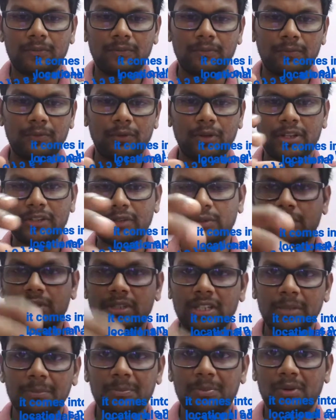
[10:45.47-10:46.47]
focus only
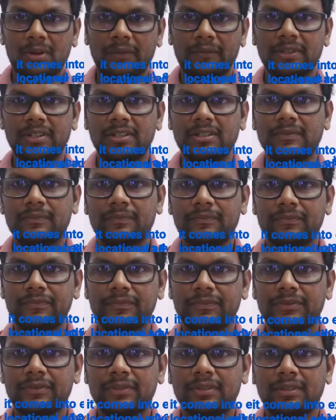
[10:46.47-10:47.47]
profit.
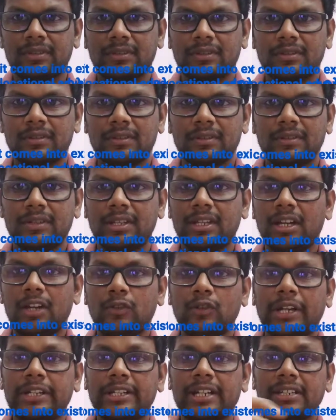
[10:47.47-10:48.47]
They have to
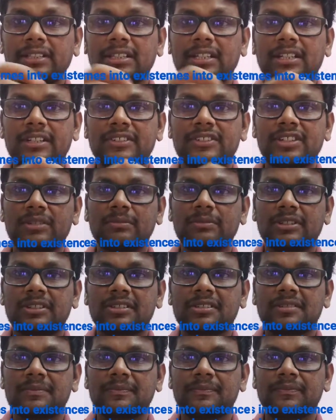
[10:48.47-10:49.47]
attract the customers.
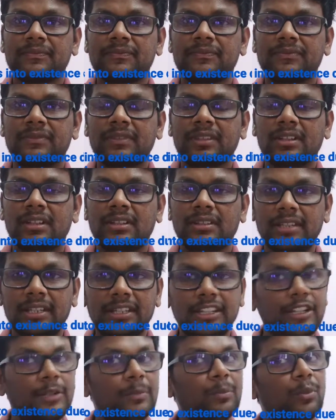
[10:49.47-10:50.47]
They
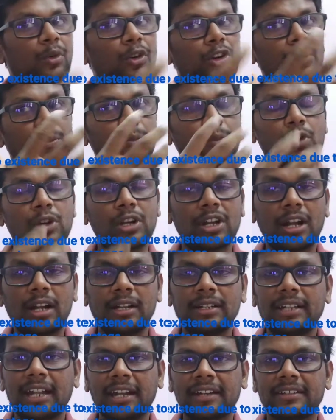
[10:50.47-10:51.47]
need more and more
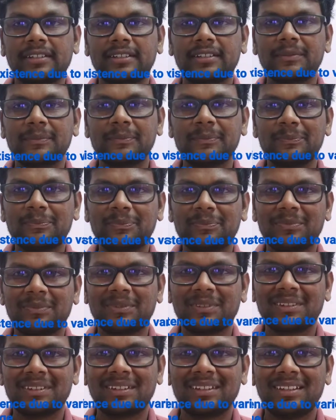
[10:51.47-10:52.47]
contacts.
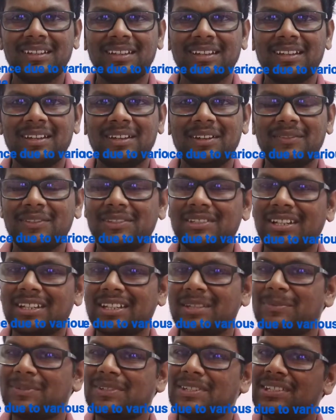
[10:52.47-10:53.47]
Whichever the
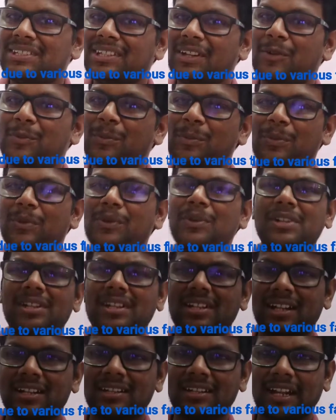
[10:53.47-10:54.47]
business have more
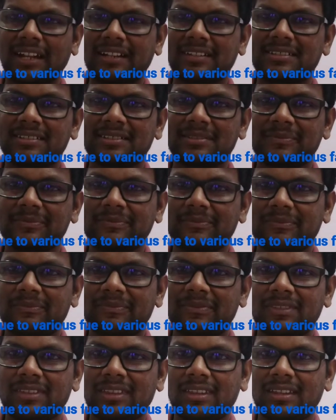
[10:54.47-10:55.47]
contacts,
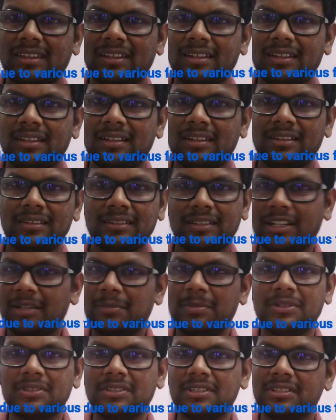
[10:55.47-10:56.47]
that
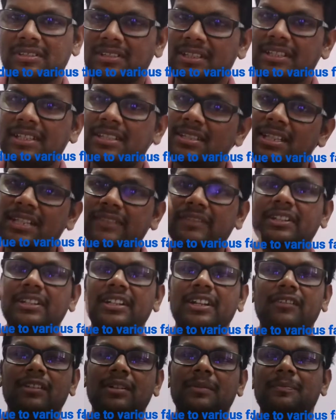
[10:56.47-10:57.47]
business easily will
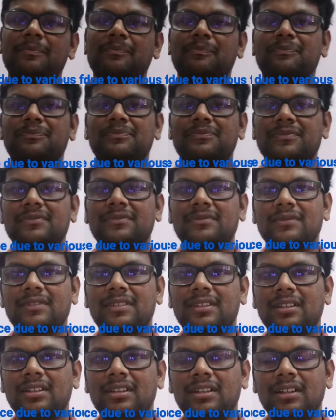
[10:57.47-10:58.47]
develop.
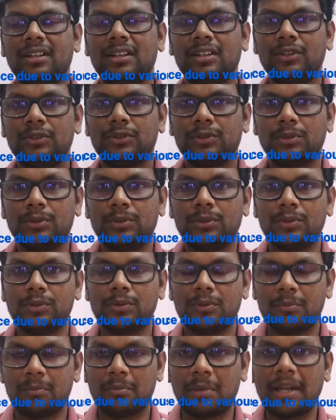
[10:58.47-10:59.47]
So
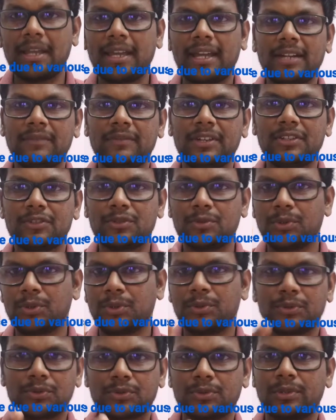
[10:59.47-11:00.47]
my advice to
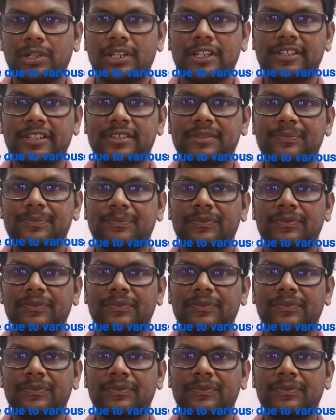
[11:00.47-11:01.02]
you students,